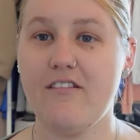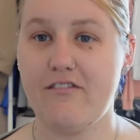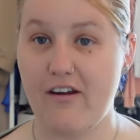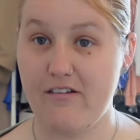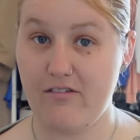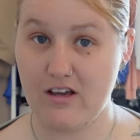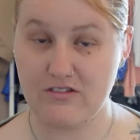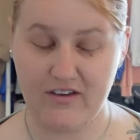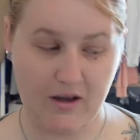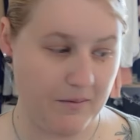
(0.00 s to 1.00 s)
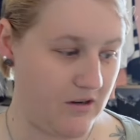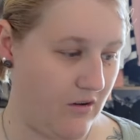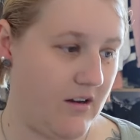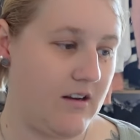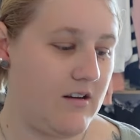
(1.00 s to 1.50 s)
very first thing I'll be
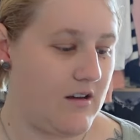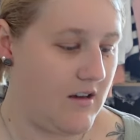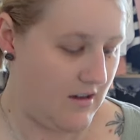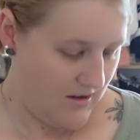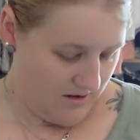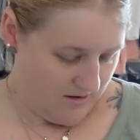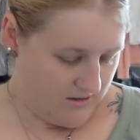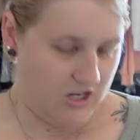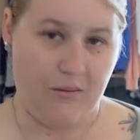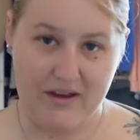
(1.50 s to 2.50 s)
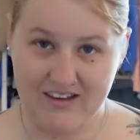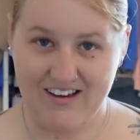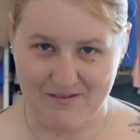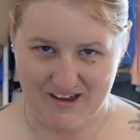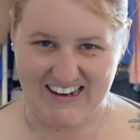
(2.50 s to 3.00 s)
doing. Showing,
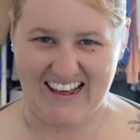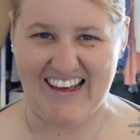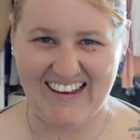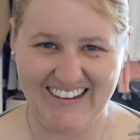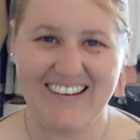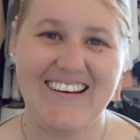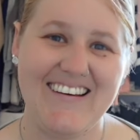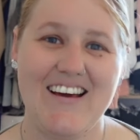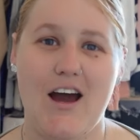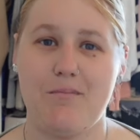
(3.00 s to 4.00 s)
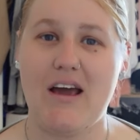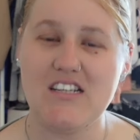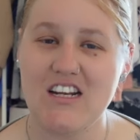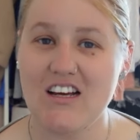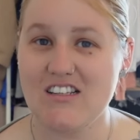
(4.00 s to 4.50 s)
I mean. I'm
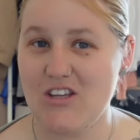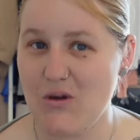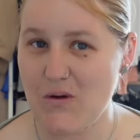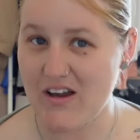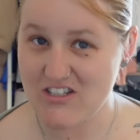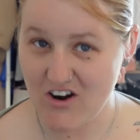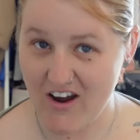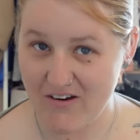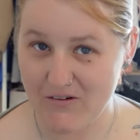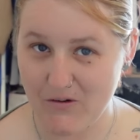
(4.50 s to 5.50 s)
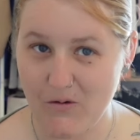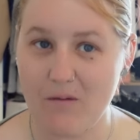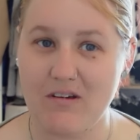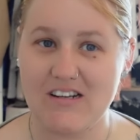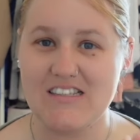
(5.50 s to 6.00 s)
actually going to do a try on haul.
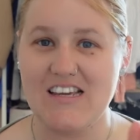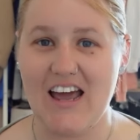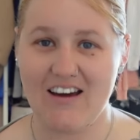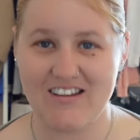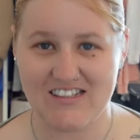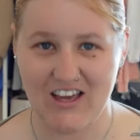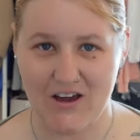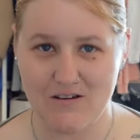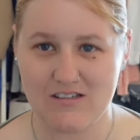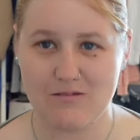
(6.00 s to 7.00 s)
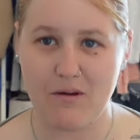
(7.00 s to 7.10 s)
I'm going to see how this goes. It'll